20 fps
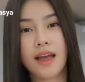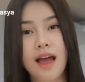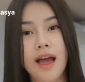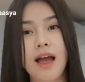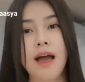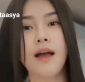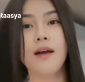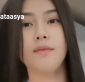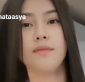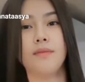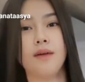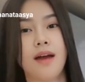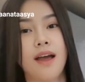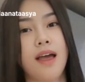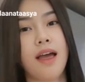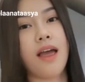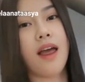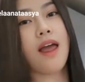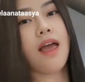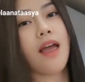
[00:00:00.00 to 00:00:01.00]

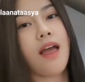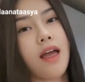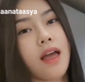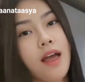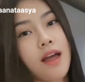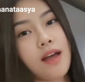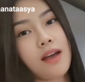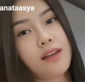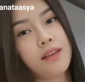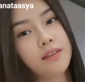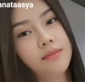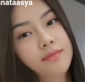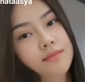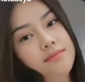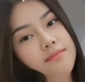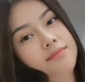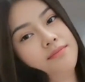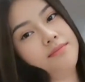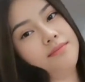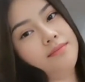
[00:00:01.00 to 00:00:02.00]
especially with physical
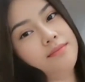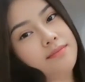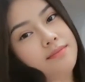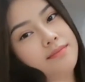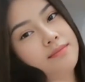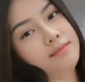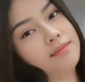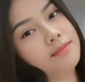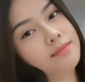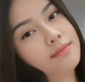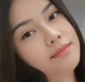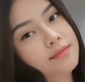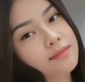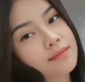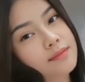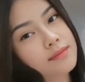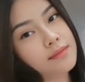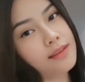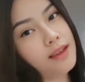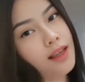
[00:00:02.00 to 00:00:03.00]
characteristics such as
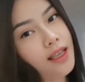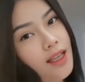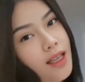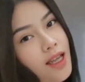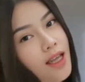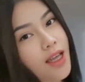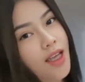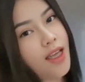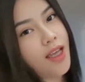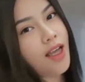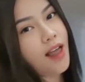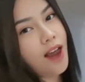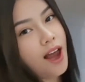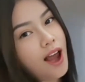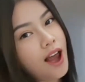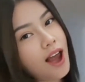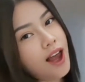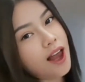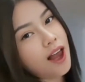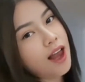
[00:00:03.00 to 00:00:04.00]
large breasts and
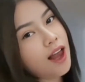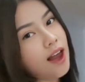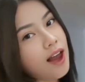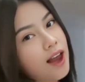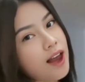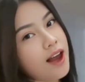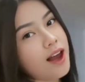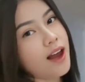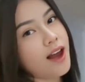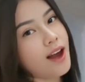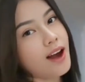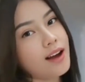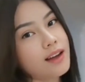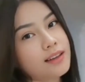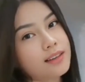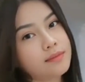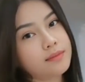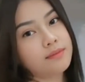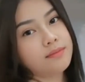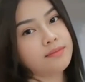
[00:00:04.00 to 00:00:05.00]
sensual hip
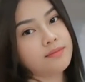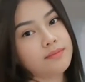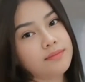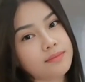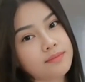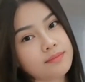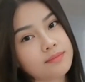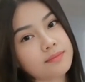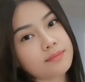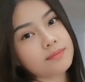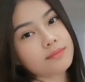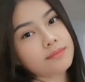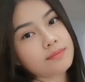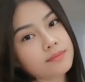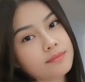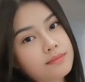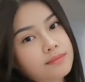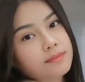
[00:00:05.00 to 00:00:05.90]
movements, opens up a deeper